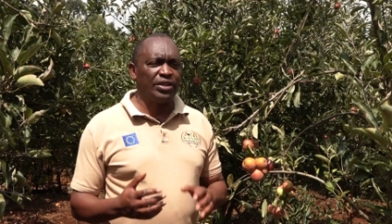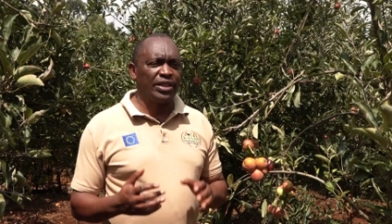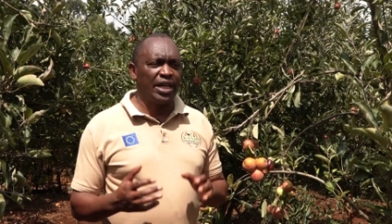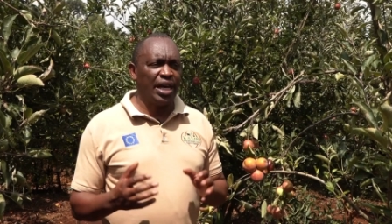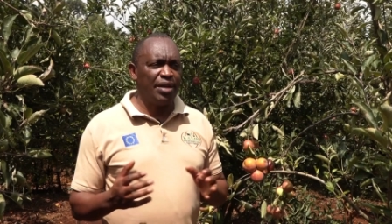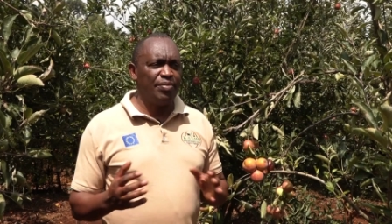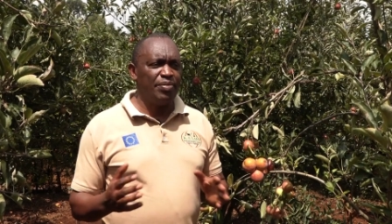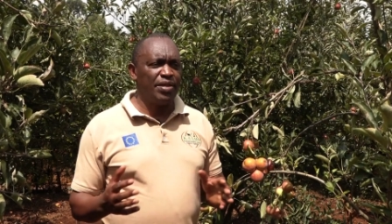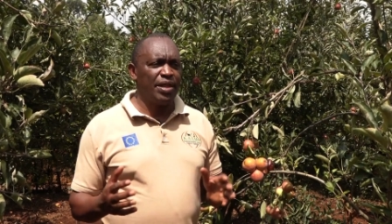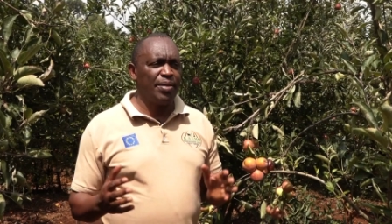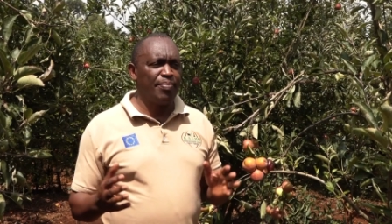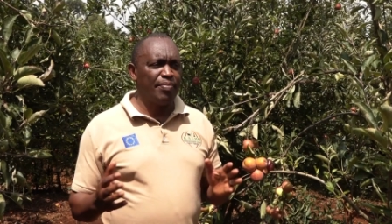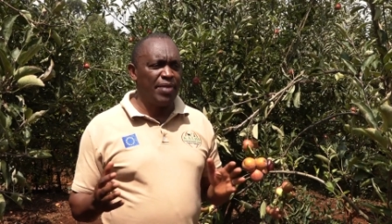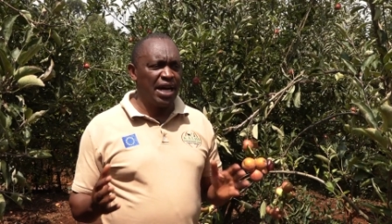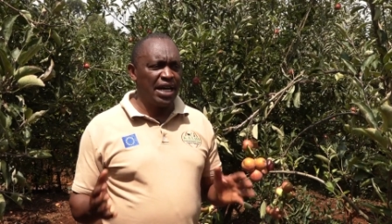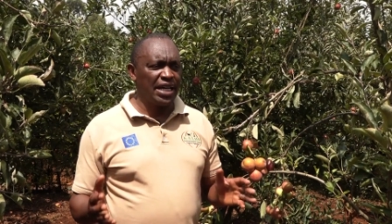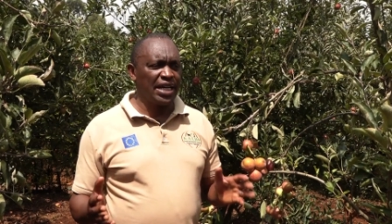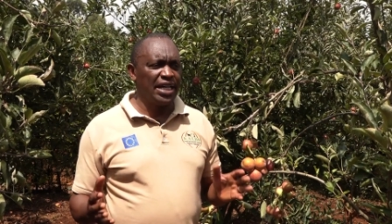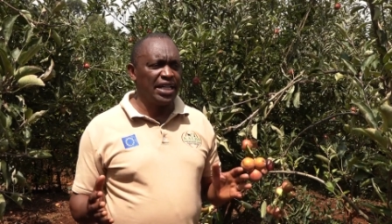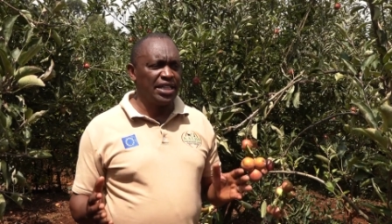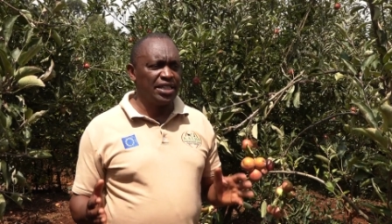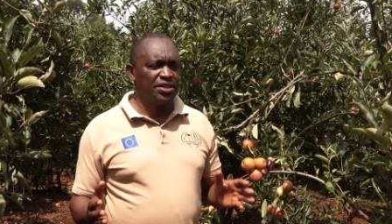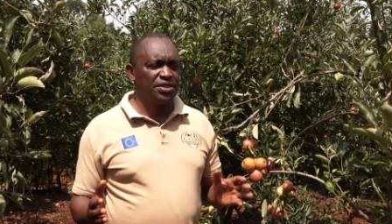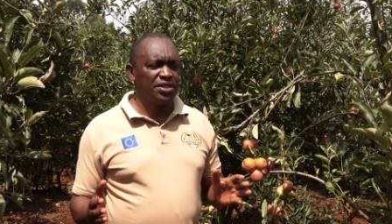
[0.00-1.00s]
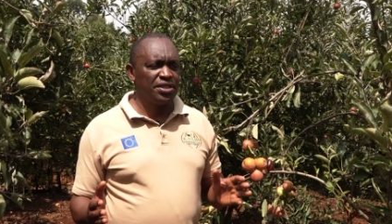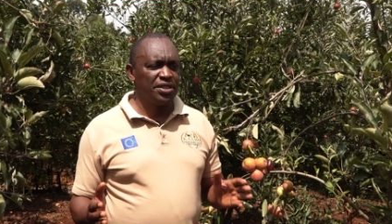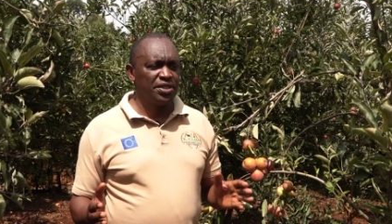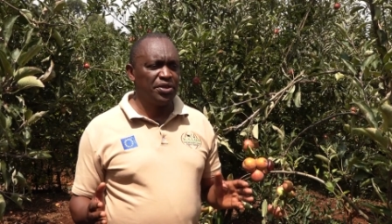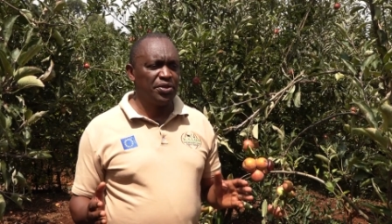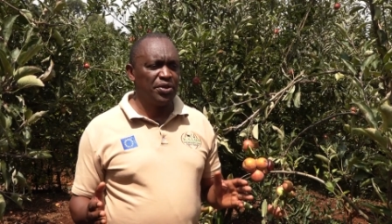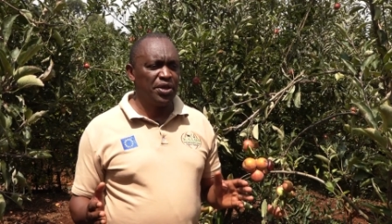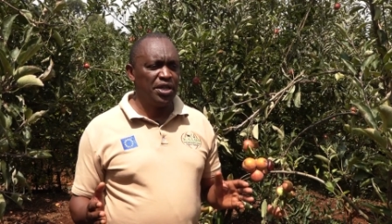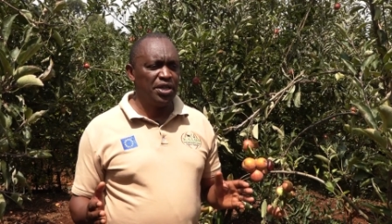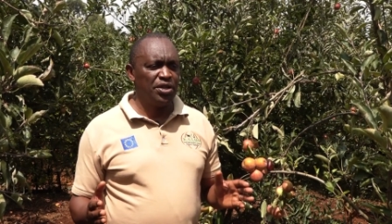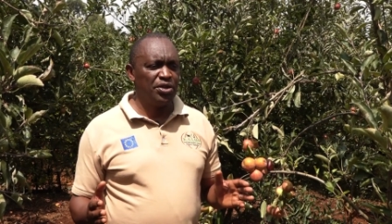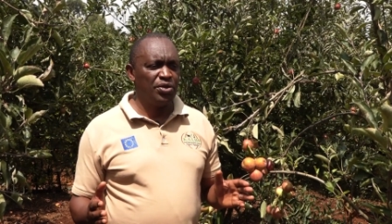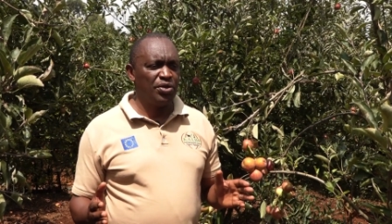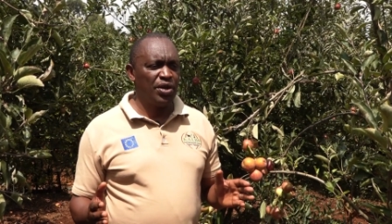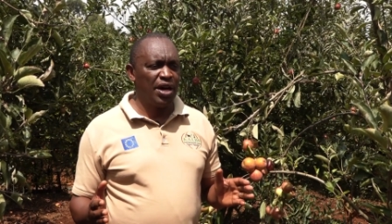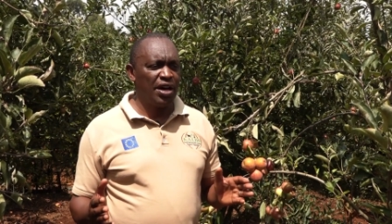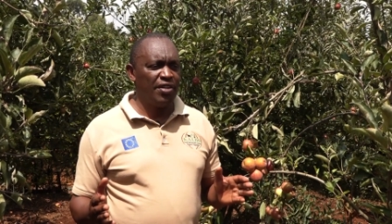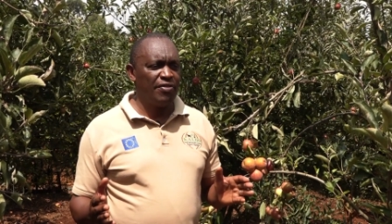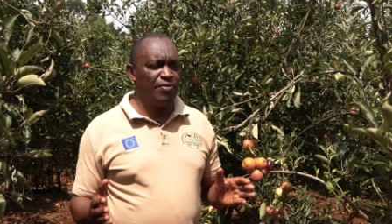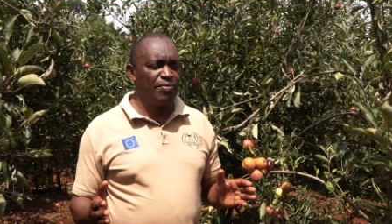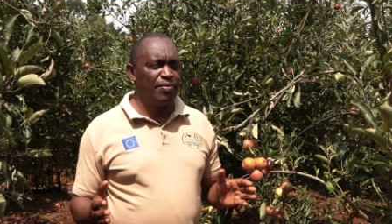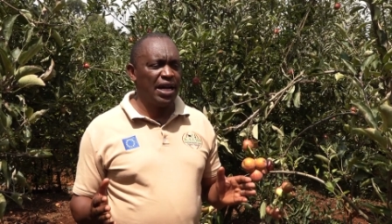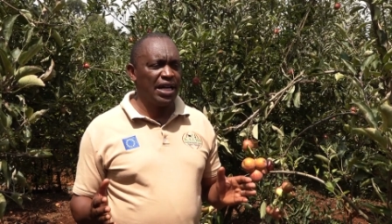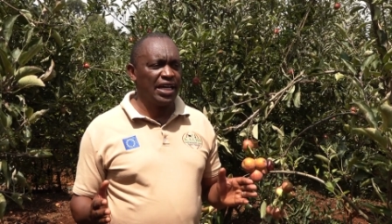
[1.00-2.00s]
time the market when you
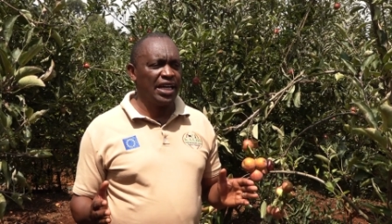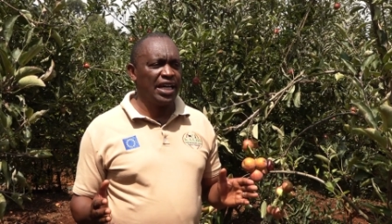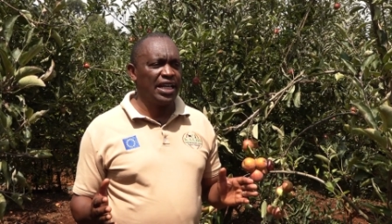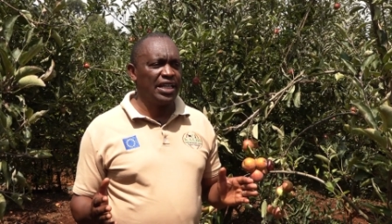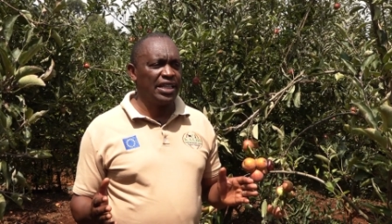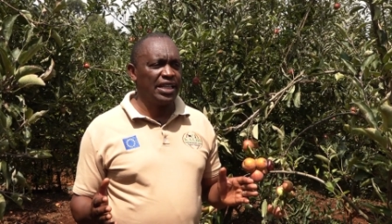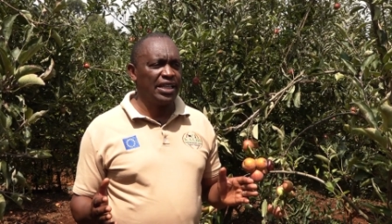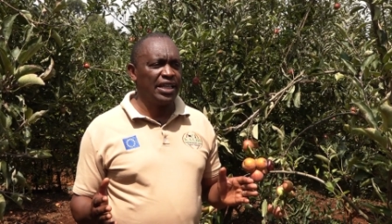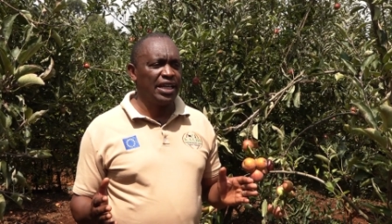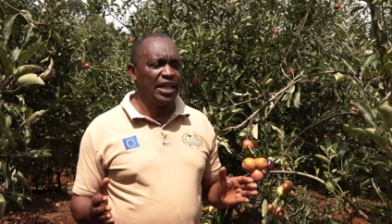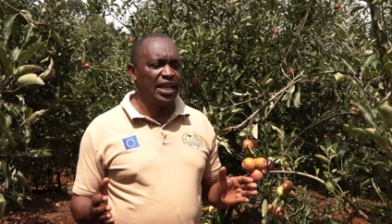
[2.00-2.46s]
have market